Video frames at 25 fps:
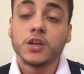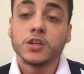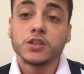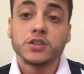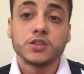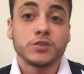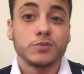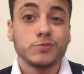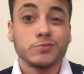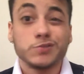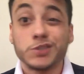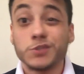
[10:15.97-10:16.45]

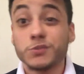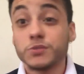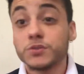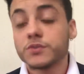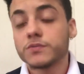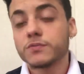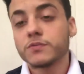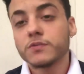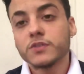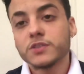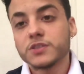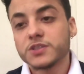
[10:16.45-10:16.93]
She
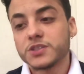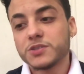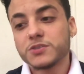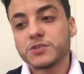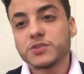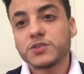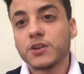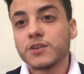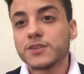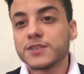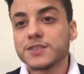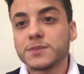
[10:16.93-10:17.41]

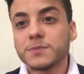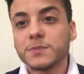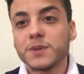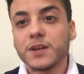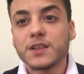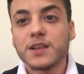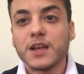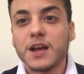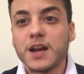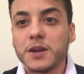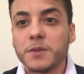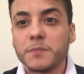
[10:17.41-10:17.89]
was talking to me
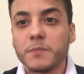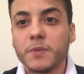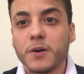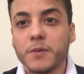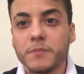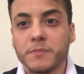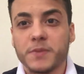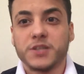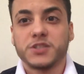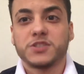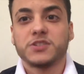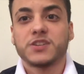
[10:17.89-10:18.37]
a lot
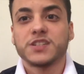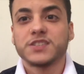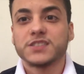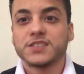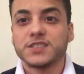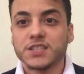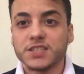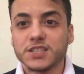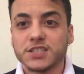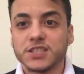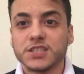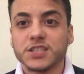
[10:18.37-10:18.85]
about my
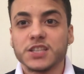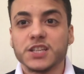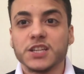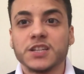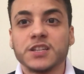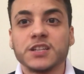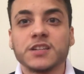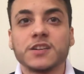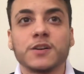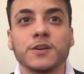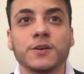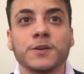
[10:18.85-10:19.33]

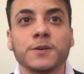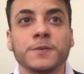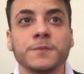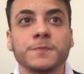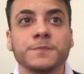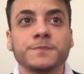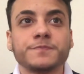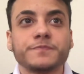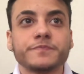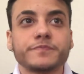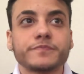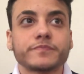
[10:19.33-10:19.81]
transition.
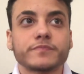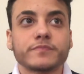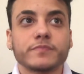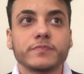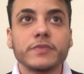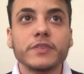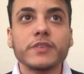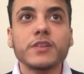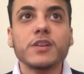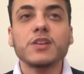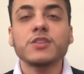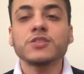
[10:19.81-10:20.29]

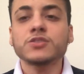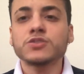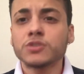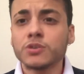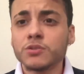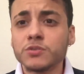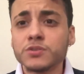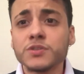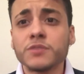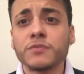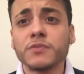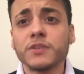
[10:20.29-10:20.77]

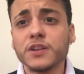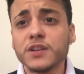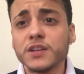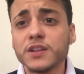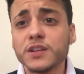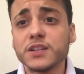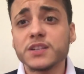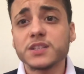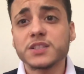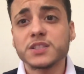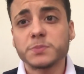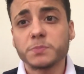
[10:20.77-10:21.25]
So it was a really
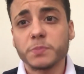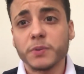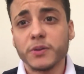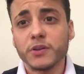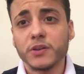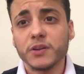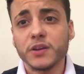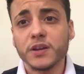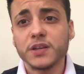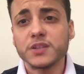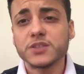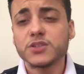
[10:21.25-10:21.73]
good
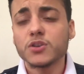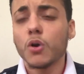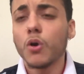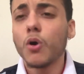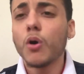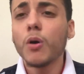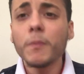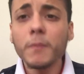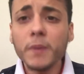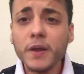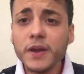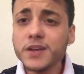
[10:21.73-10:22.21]
experience.
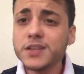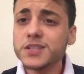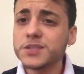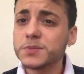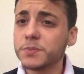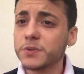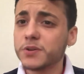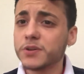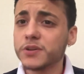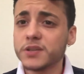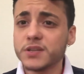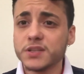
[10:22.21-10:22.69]
All my
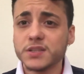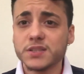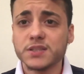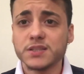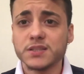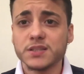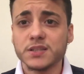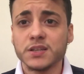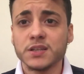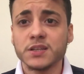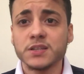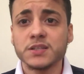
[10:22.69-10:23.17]

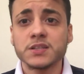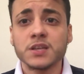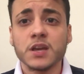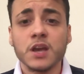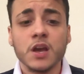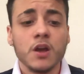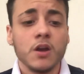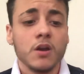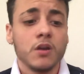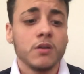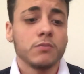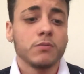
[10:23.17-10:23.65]
experiences,
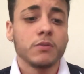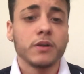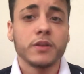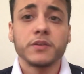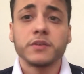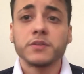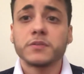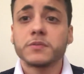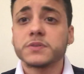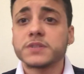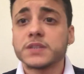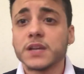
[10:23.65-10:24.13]

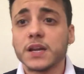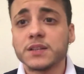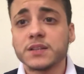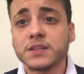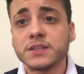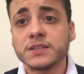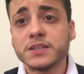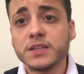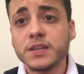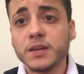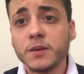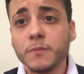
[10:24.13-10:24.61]
whether it was at
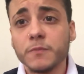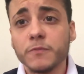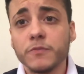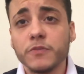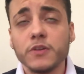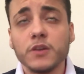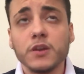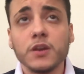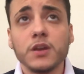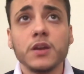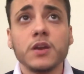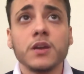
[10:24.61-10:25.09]
the
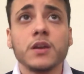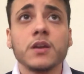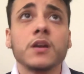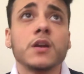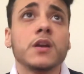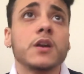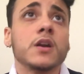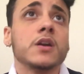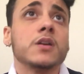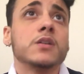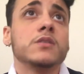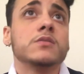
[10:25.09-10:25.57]
DMV,
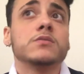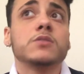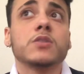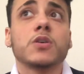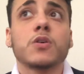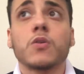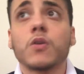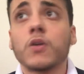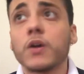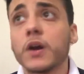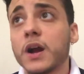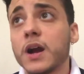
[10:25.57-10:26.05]
the
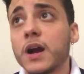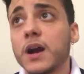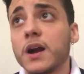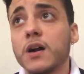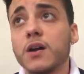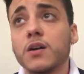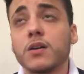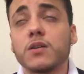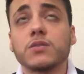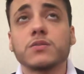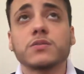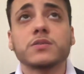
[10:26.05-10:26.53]

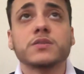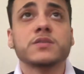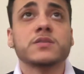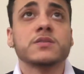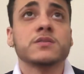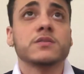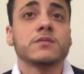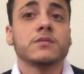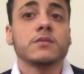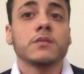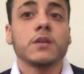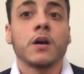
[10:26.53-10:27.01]

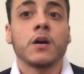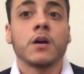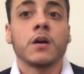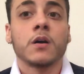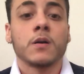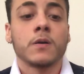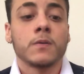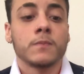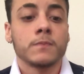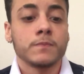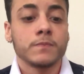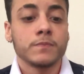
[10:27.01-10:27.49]
courthouse,
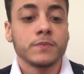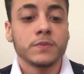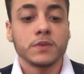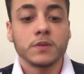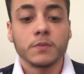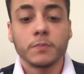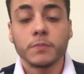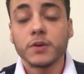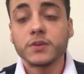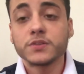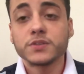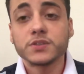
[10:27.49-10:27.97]

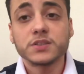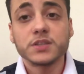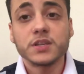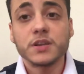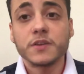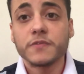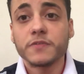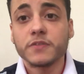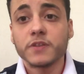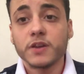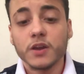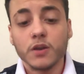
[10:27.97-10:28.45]
the birth
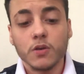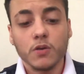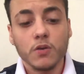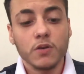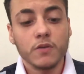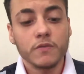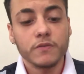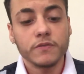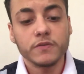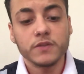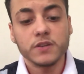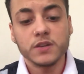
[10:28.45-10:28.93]
certificate
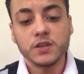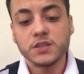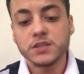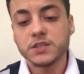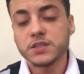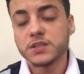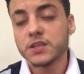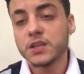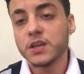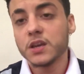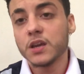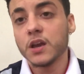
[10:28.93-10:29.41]

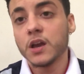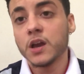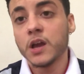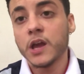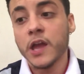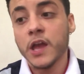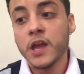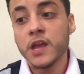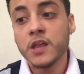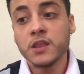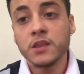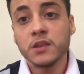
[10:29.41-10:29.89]
office,
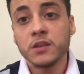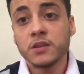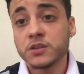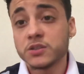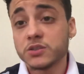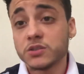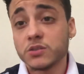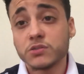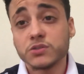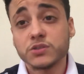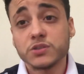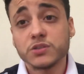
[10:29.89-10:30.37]
and
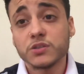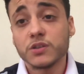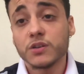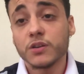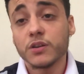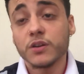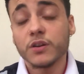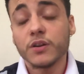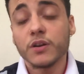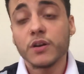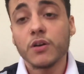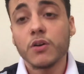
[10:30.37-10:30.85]
the social
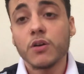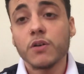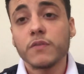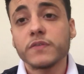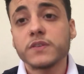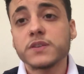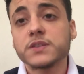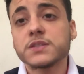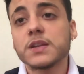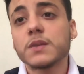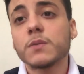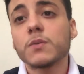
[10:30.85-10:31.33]
security card
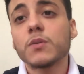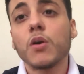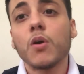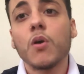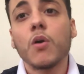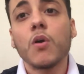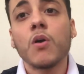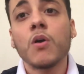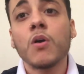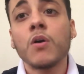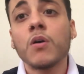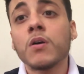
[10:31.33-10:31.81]
office, they were
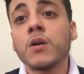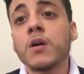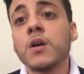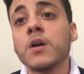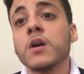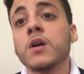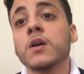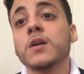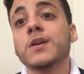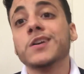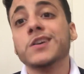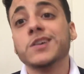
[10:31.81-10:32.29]
all
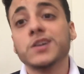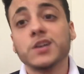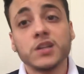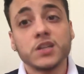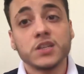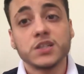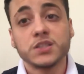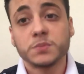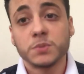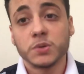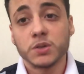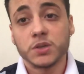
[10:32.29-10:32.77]

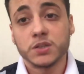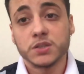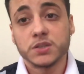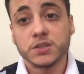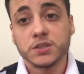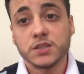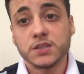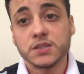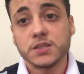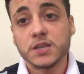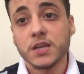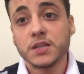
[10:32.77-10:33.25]
good
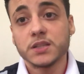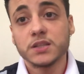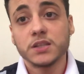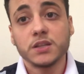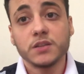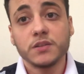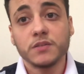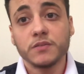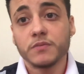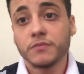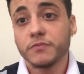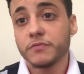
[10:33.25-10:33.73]
experiences. I
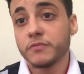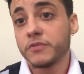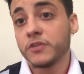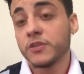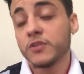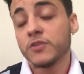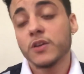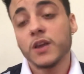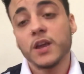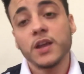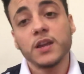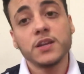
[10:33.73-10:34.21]
didn't
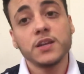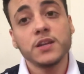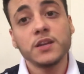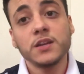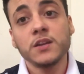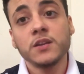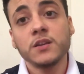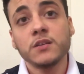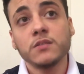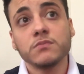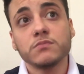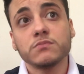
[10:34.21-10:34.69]
feel
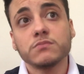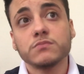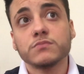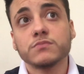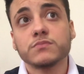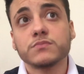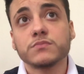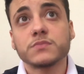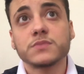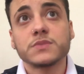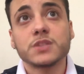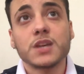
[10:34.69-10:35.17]
any
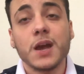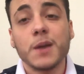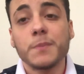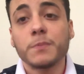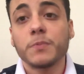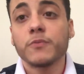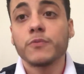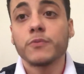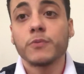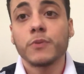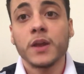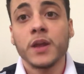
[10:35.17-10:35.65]

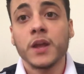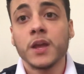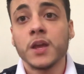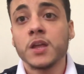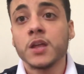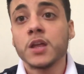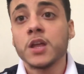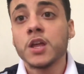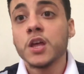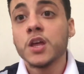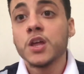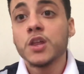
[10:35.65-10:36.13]
type of
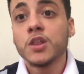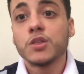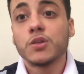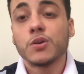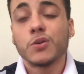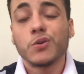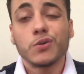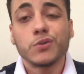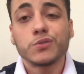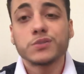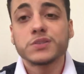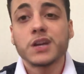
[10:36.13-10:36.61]
way
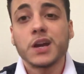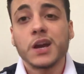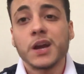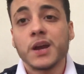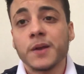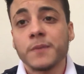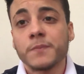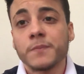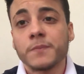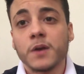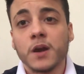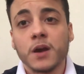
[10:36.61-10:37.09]
the whole
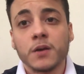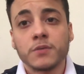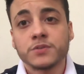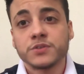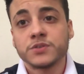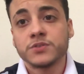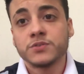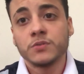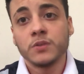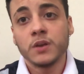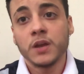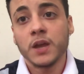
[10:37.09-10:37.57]
time I
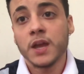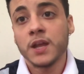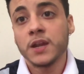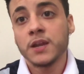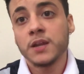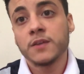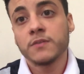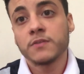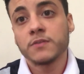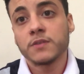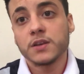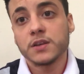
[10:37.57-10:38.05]
was doing
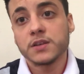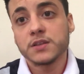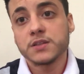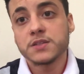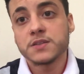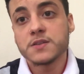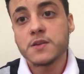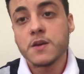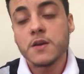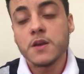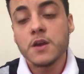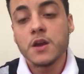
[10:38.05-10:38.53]
any of
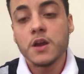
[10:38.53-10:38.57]
this.